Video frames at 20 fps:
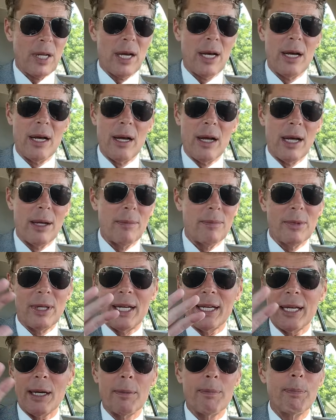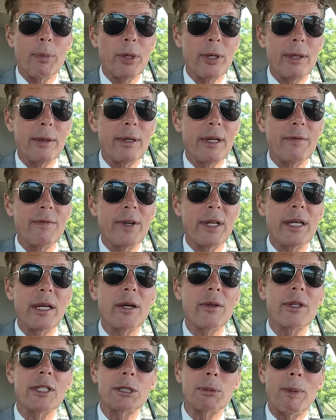uh, um, like I put in the
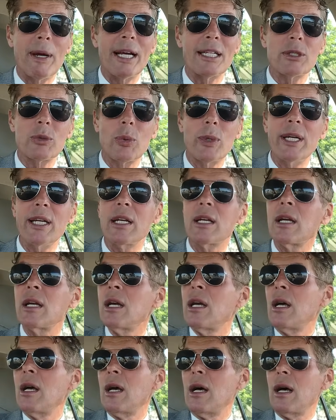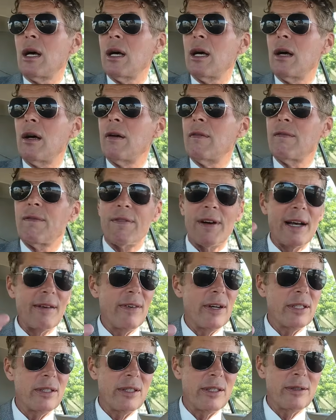video this past week, uh,
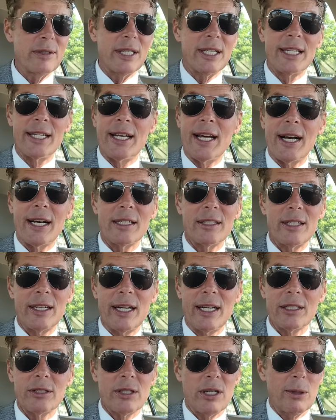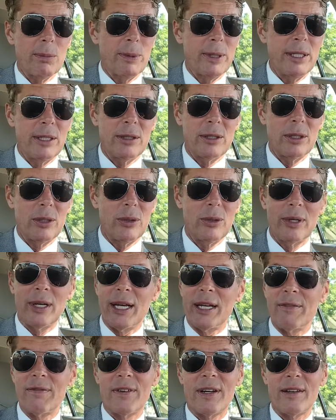$500 XRP to
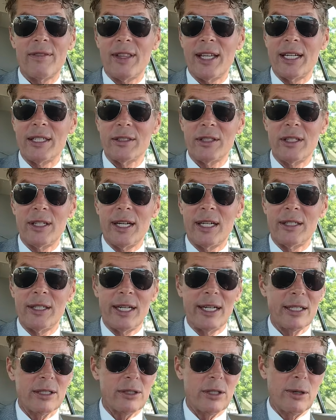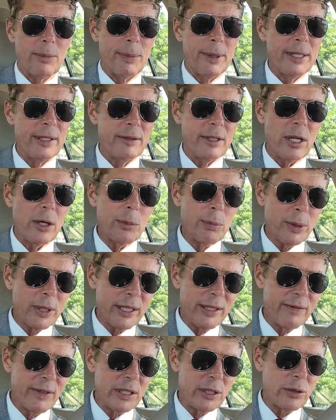a $5,000 XRP. Don't
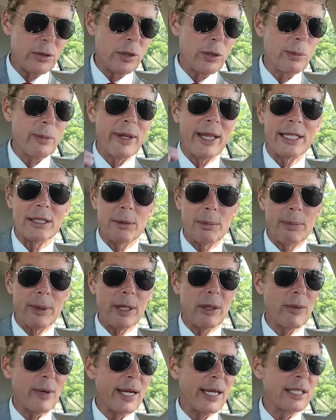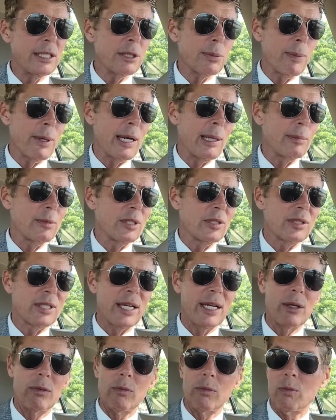believe it is true, but that's a big range. But I'm just
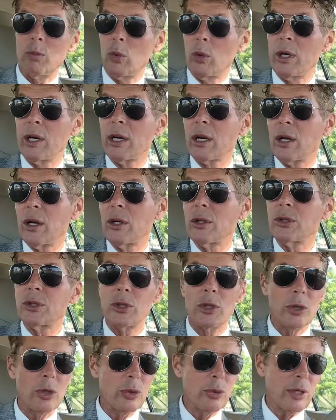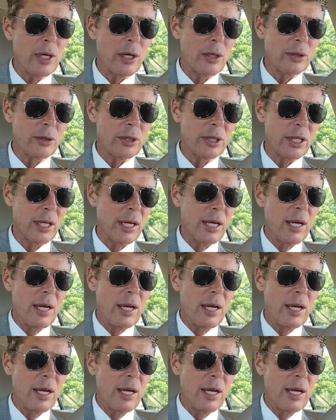saying where it goes, who knows.